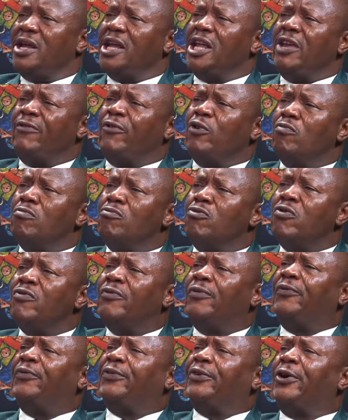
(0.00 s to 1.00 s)
If you move
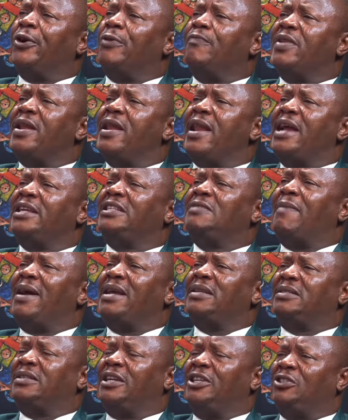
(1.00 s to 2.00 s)
from the
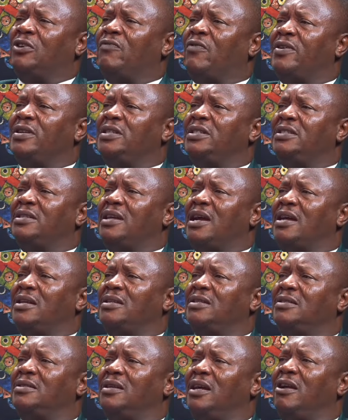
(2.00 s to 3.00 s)
nightmare session, for
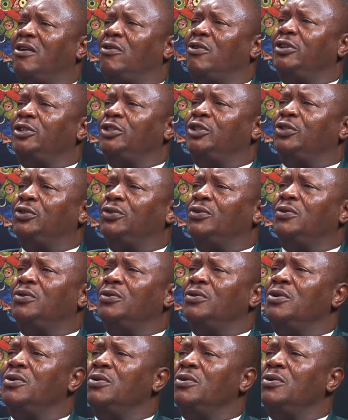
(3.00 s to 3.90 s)
instance, and you're going through